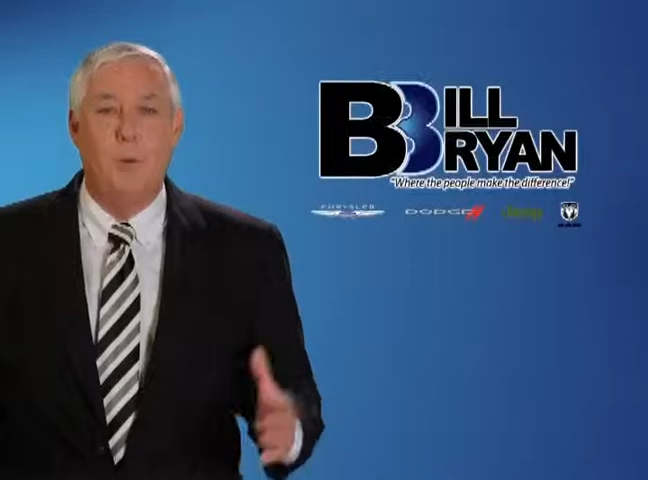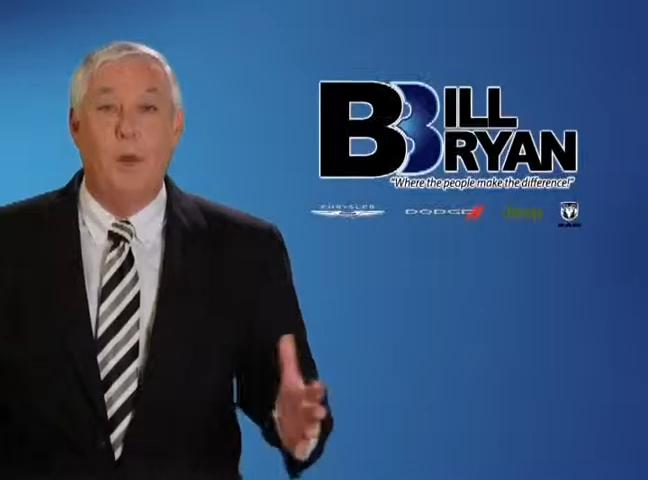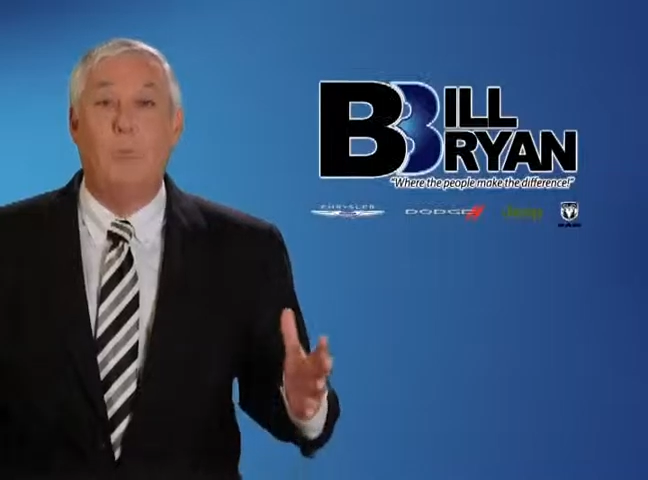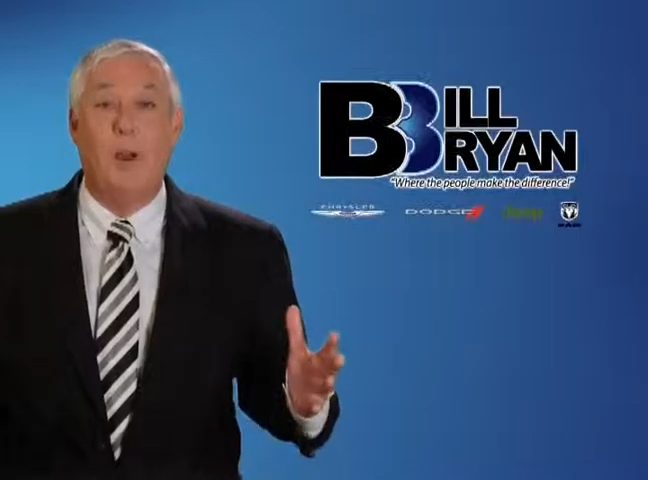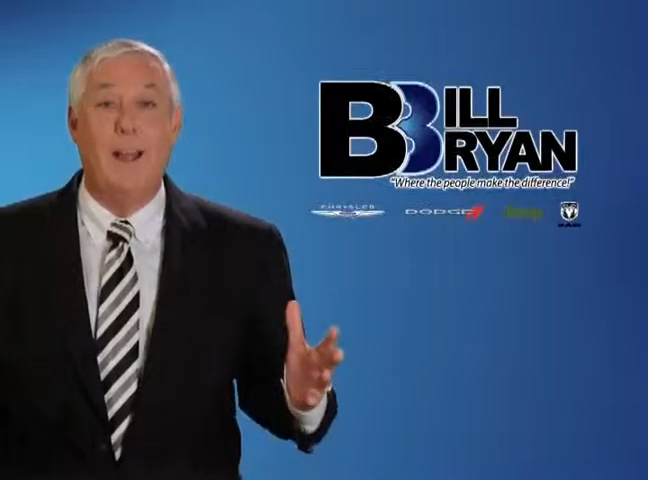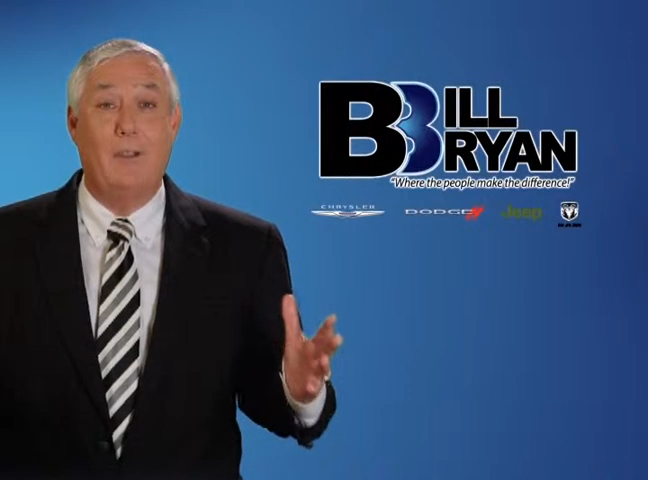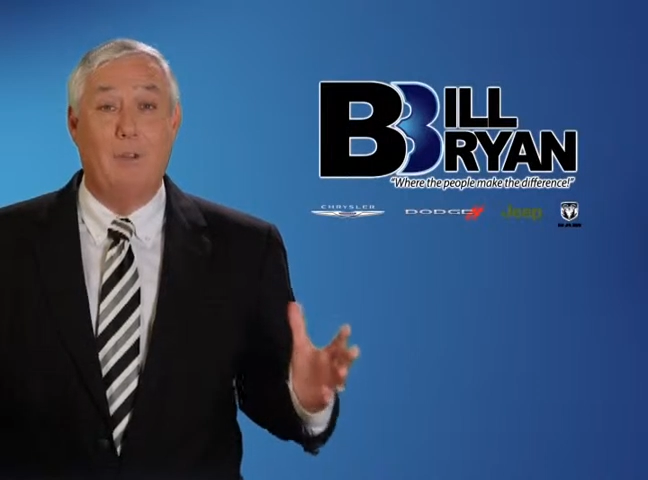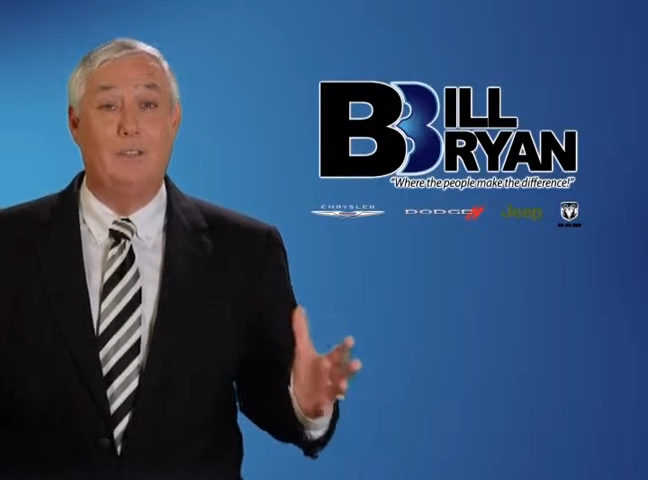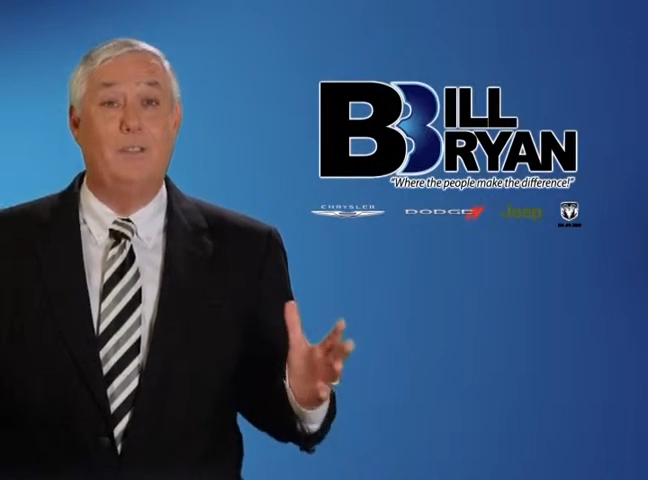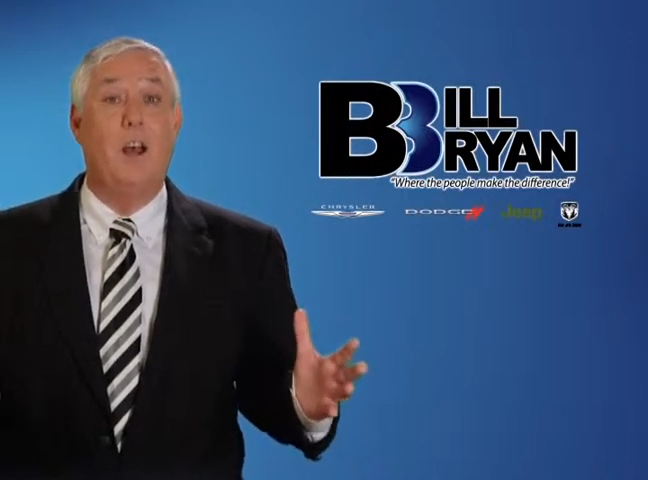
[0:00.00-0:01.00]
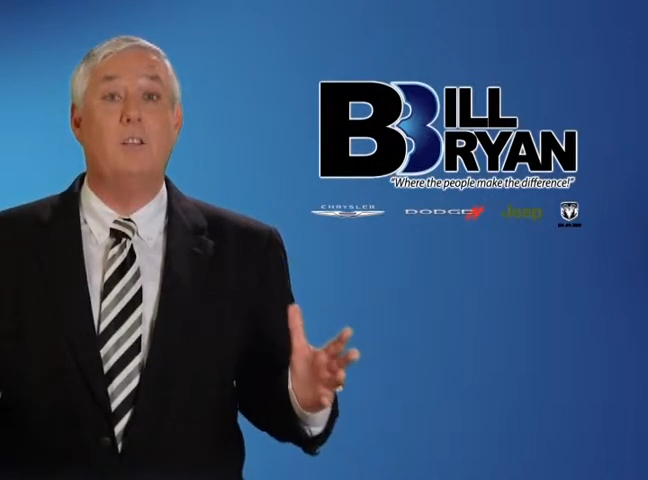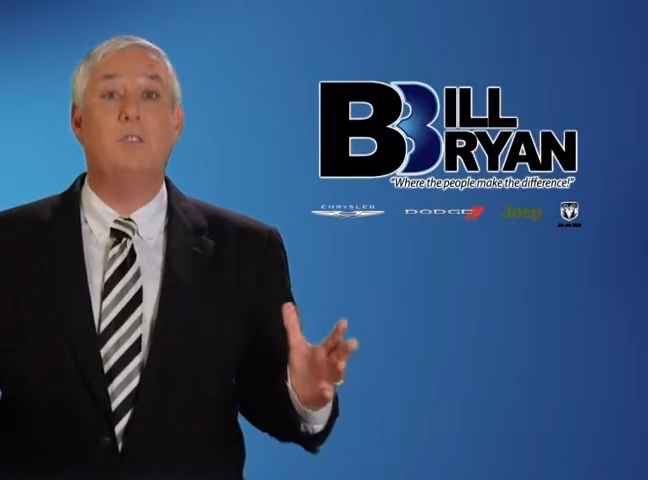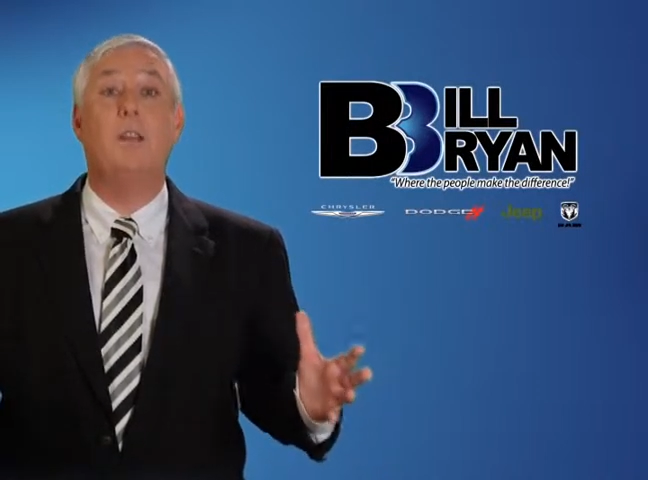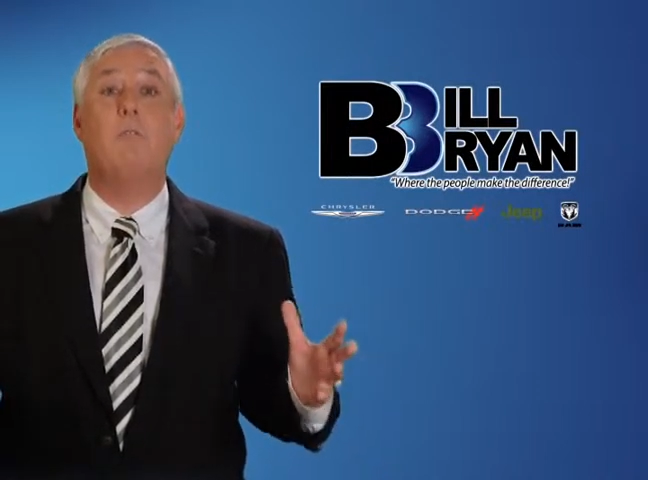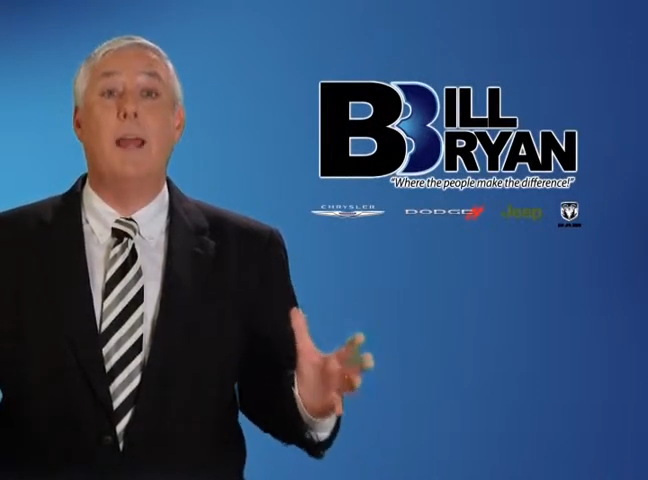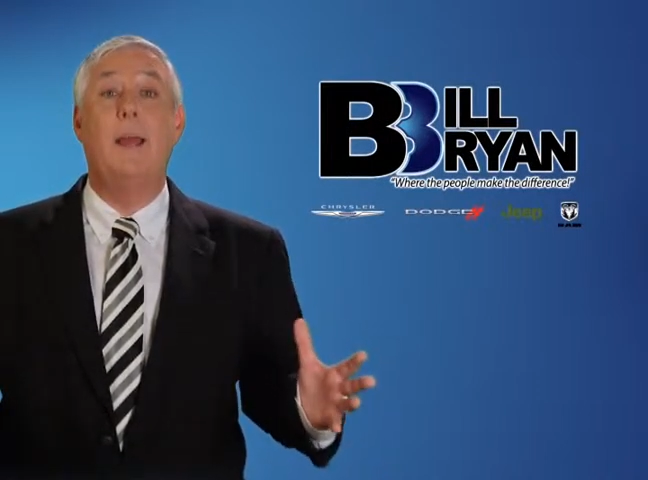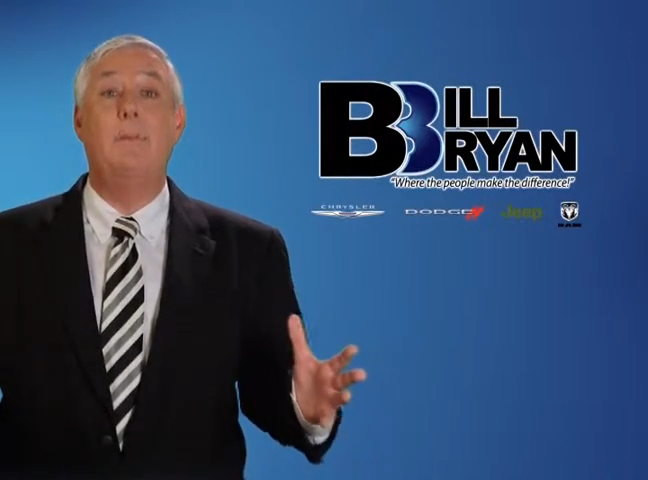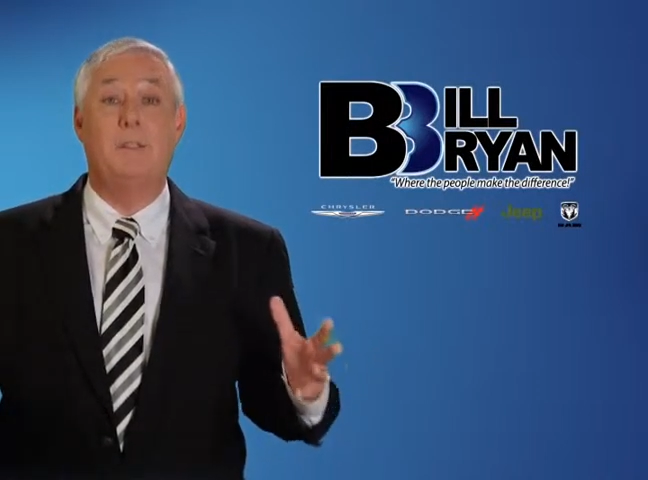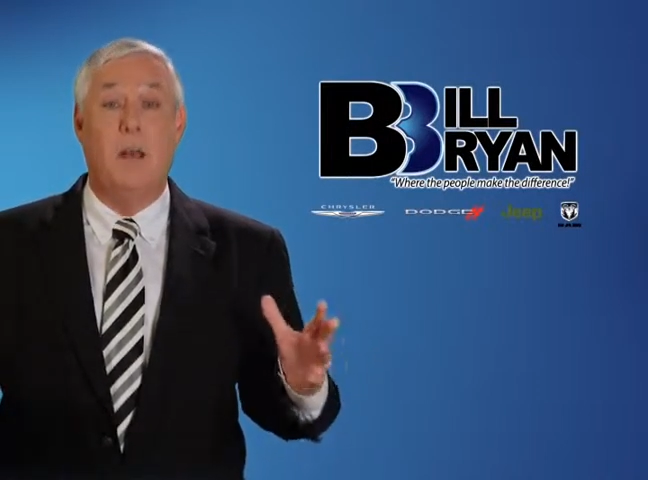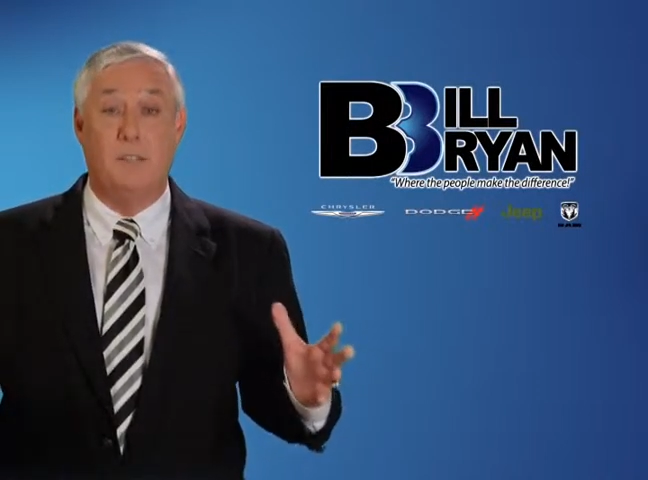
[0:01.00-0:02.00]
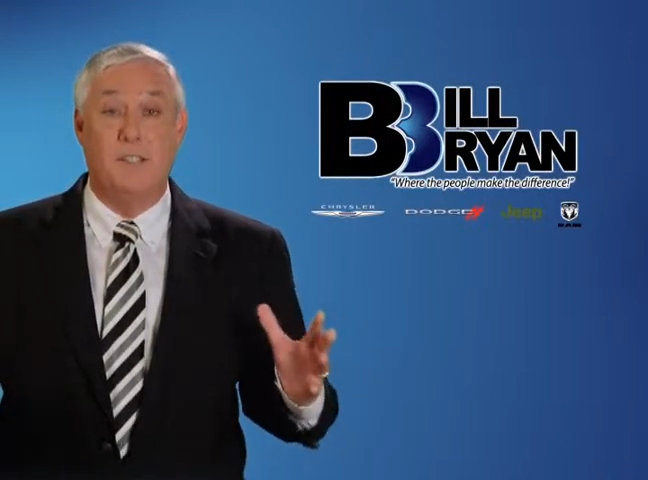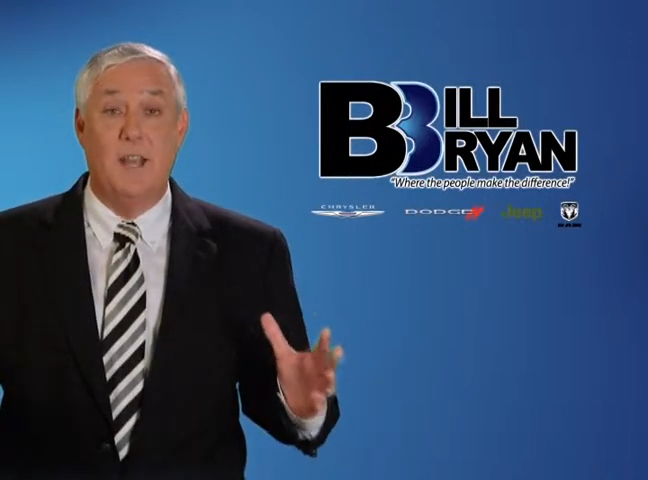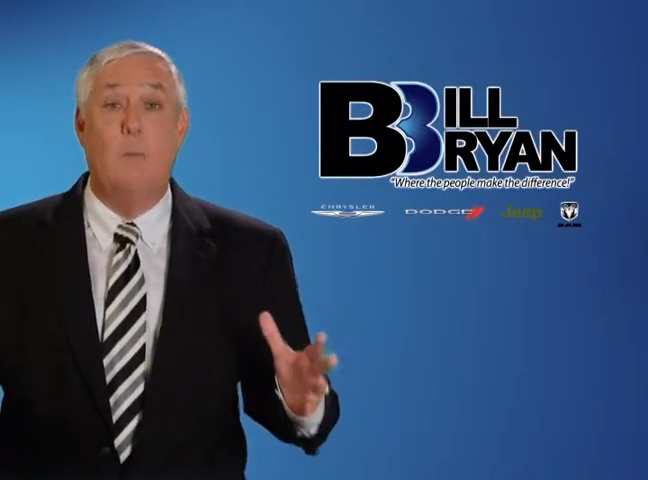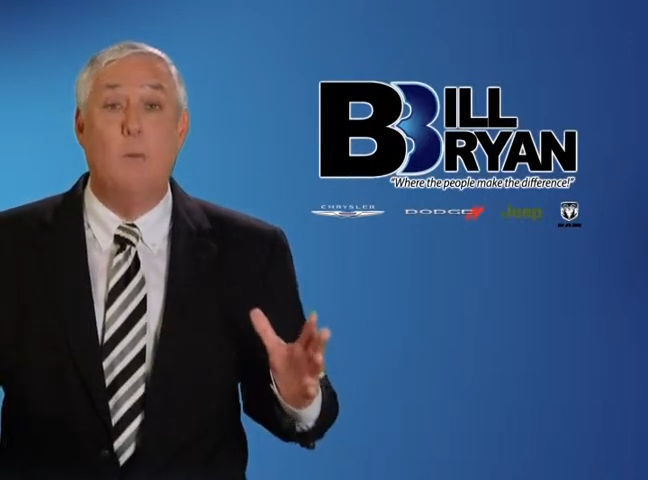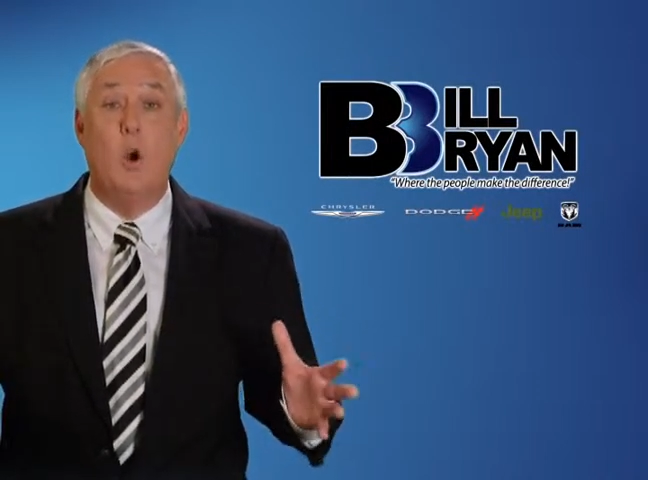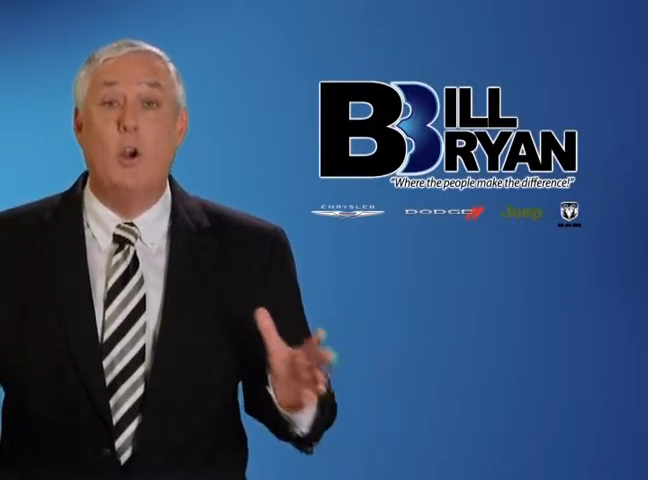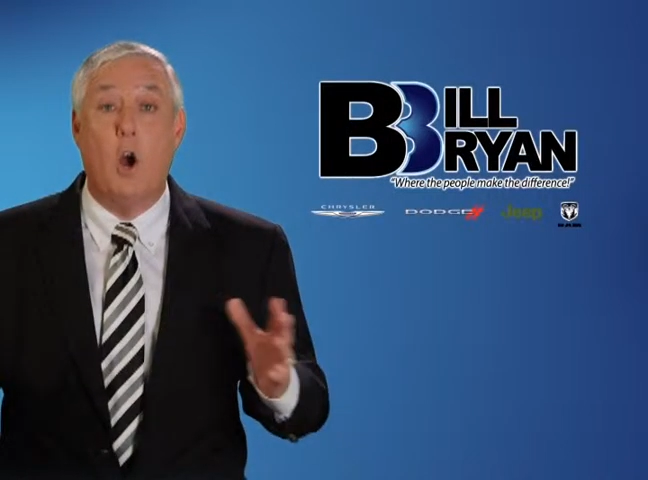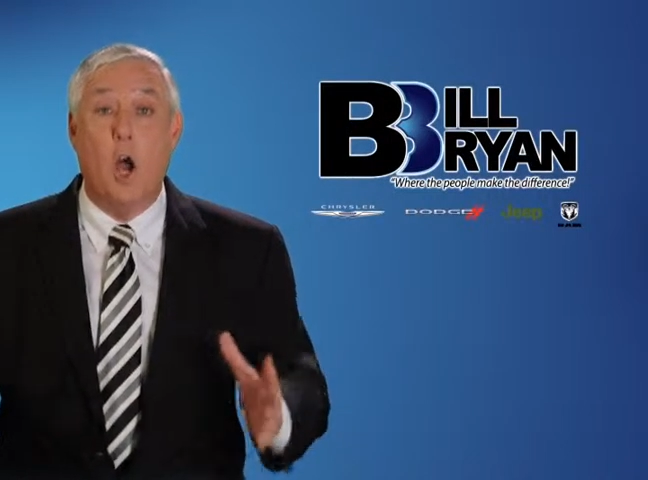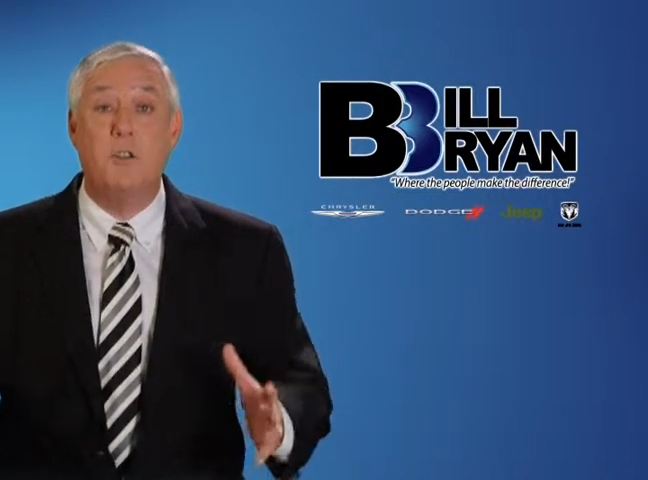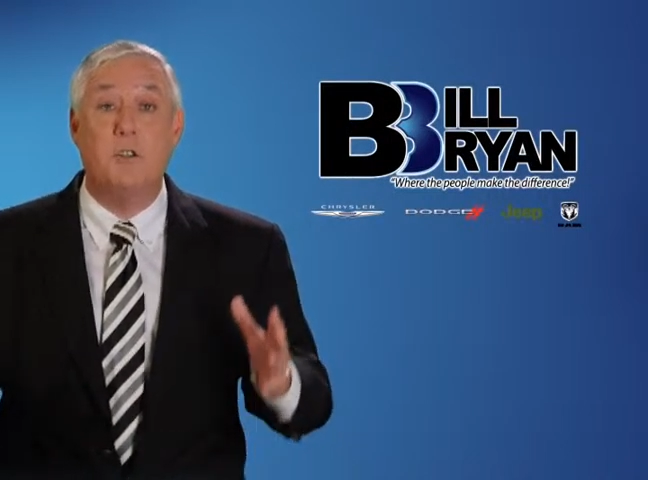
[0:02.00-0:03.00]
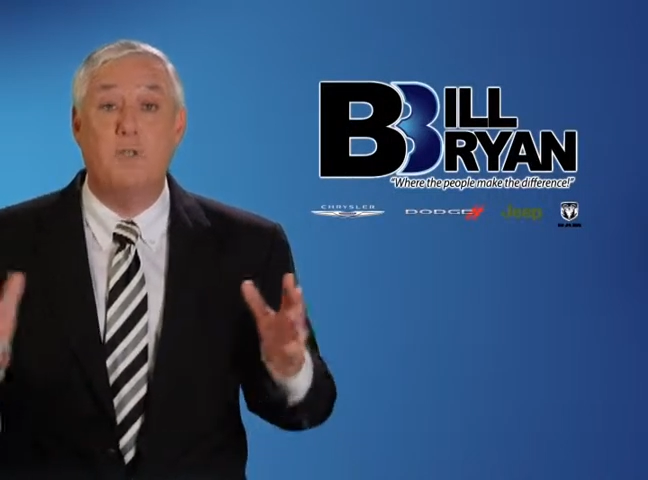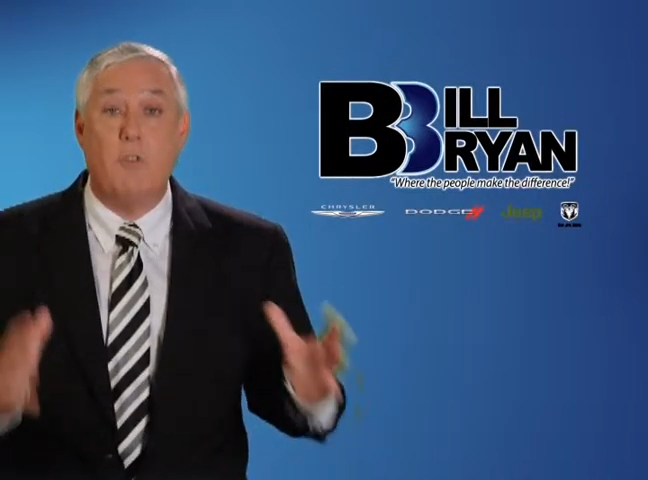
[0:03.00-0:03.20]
Bill Bryan Chrysler Dodge Jeep Ram is out to sell more cars and